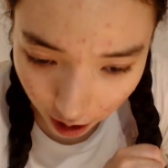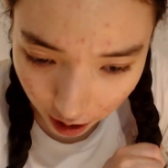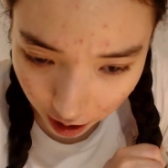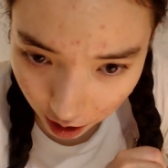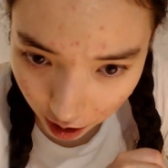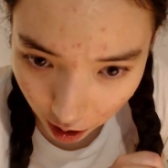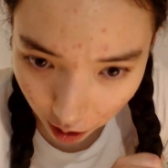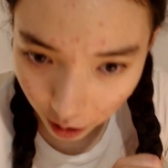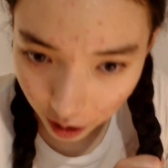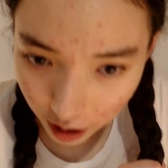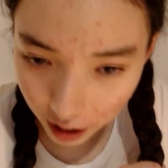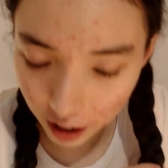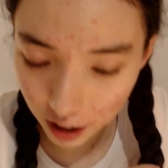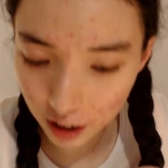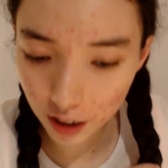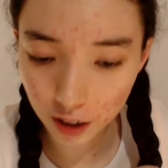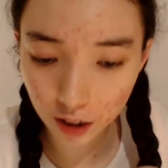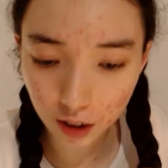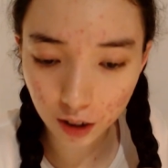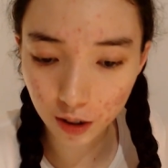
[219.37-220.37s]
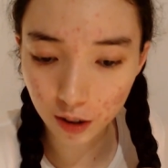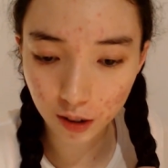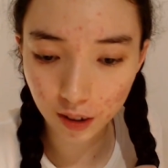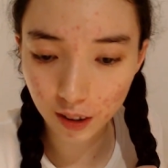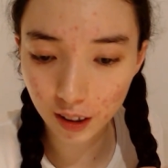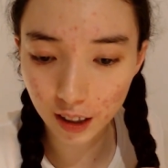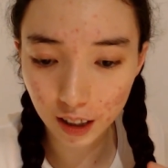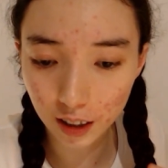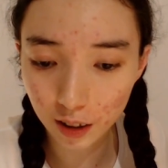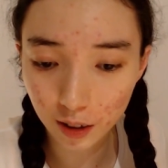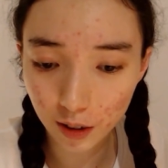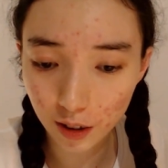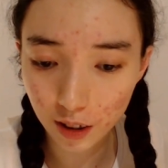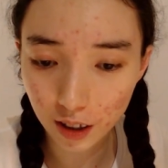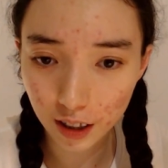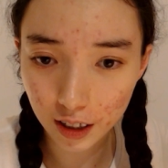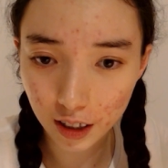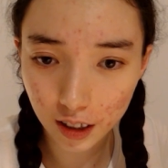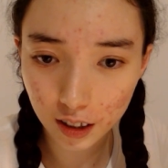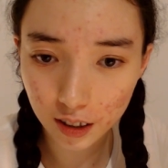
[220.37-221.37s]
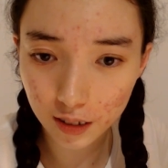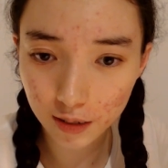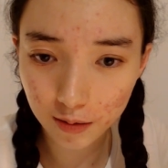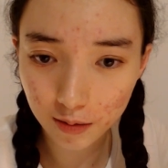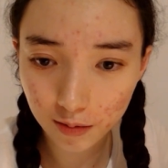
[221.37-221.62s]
doing it and you'll get good at it.